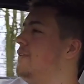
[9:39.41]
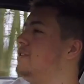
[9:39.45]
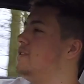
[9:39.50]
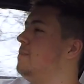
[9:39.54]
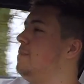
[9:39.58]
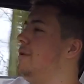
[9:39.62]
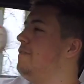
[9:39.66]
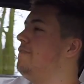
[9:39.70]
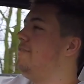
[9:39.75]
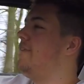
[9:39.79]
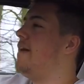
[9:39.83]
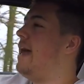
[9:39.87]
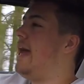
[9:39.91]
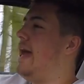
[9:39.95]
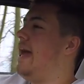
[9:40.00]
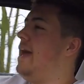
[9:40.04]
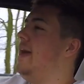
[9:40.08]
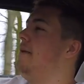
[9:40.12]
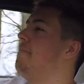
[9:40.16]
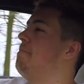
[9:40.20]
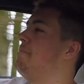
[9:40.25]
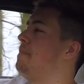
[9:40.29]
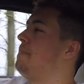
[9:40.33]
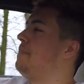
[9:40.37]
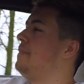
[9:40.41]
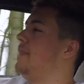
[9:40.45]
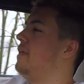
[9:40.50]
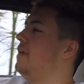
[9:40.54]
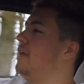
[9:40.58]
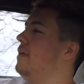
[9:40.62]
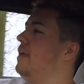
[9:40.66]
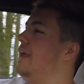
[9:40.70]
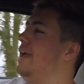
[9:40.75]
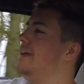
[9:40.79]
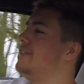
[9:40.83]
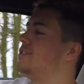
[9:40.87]
to be fair.
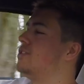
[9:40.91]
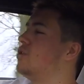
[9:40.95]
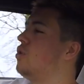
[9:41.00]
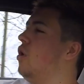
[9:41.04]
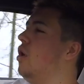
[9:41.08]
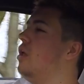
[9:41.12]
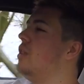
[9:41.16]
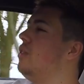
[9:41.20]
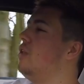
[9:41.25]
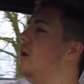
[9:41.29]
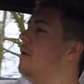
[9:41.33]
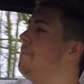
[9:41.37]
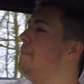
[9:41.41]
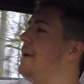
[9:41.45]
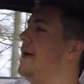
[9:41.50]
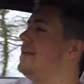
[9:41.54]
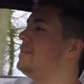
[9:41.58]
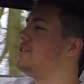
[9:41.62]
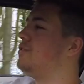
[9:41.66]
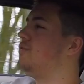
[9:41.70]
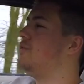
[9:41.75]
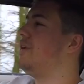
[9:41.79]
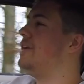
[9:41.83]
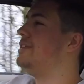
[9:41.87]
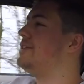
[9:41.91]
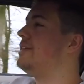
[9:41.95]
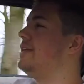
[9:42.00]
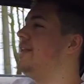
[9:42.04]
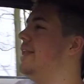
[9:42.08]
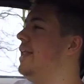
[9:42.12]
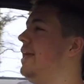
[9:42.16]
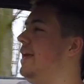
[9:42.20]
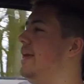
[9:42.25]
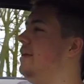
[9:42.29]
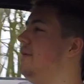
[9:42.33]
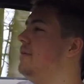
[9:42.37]
It's got a lot better
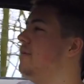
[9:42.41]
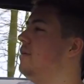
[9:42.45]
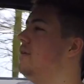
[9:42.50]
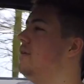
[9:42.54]
recently.